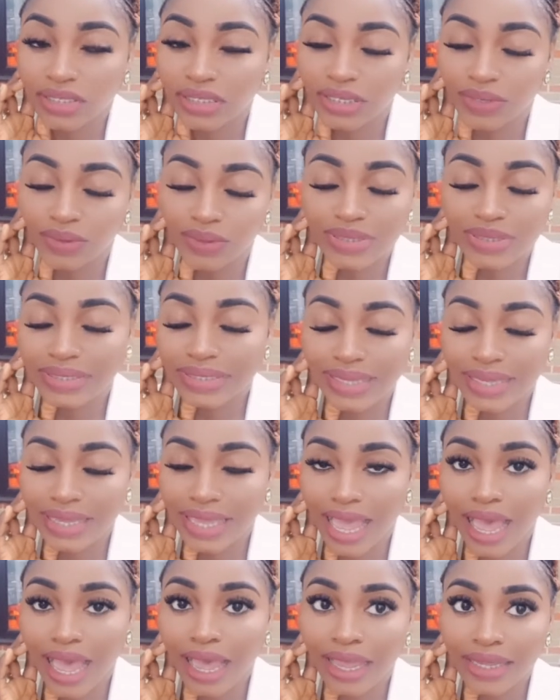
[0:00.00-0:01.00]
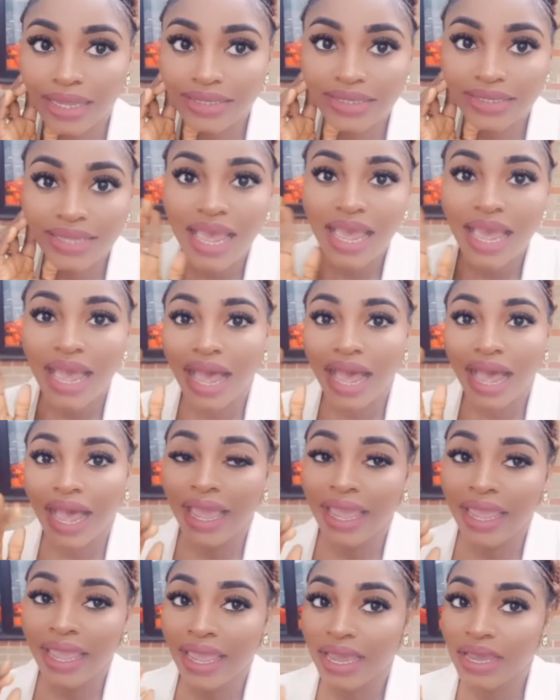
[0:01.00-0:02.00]
Seriously guys,
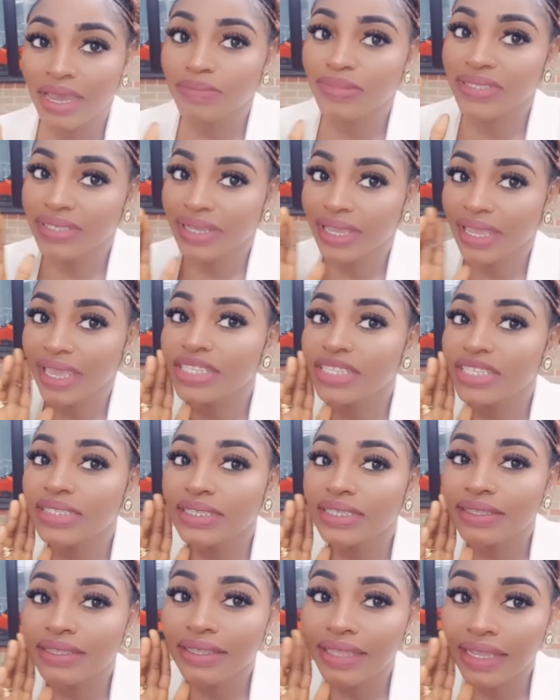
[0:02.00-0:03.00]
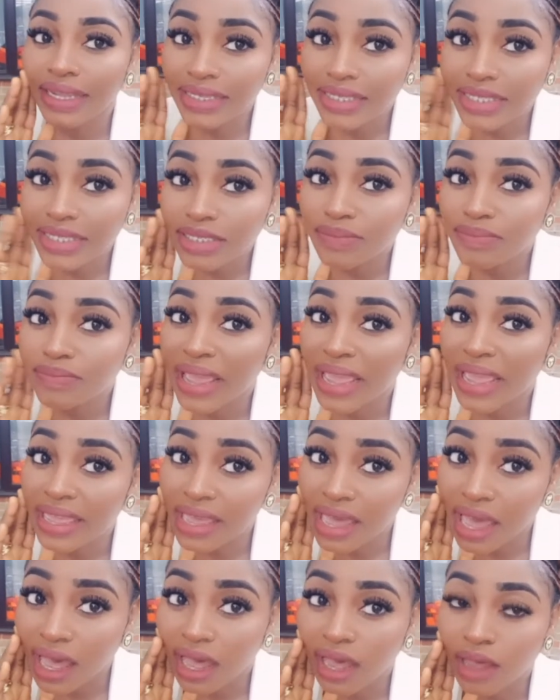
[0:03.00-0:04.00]
I am sticking to this
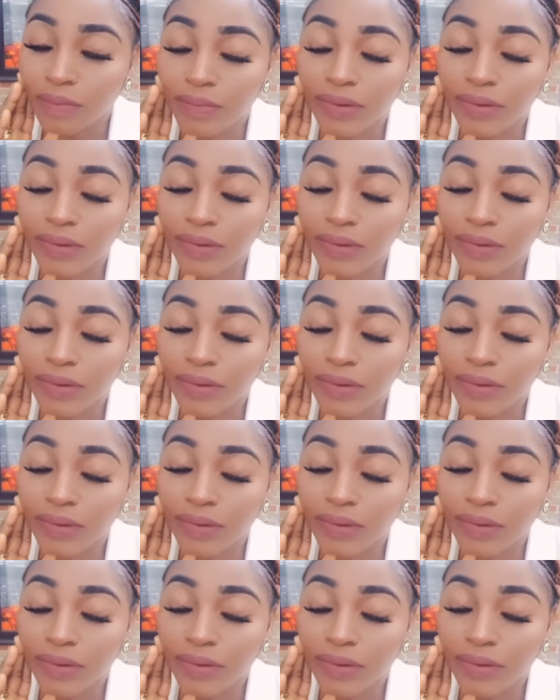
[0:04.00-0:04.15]
makeup.